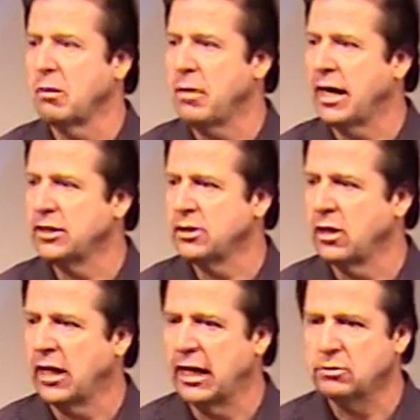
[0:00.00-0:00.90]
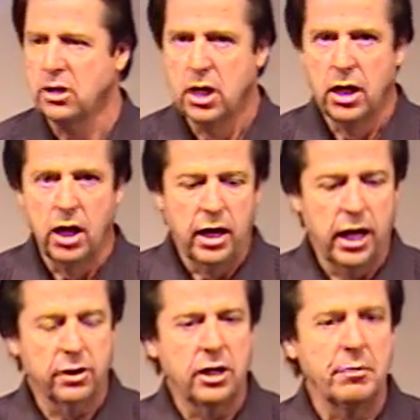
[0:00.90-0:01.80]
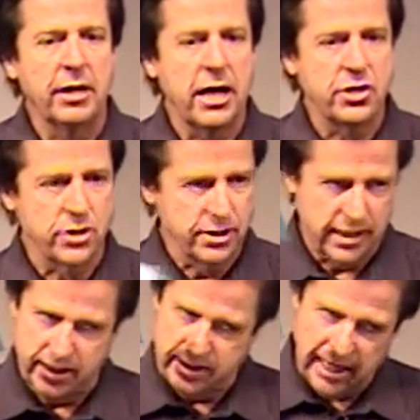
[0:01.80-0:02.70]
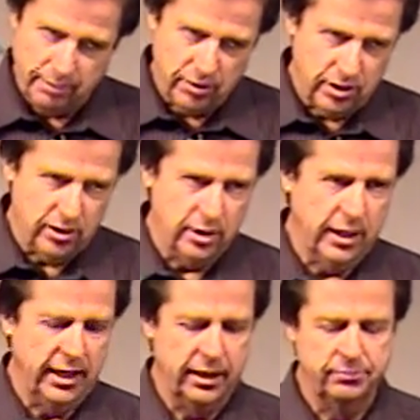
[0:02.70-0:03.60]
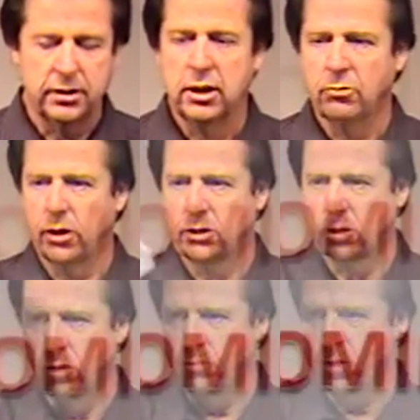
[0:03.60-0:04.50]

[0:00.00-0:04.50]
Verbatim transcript: our minds and our lives. Elder nomination is that time of the year again. Praise the Lord.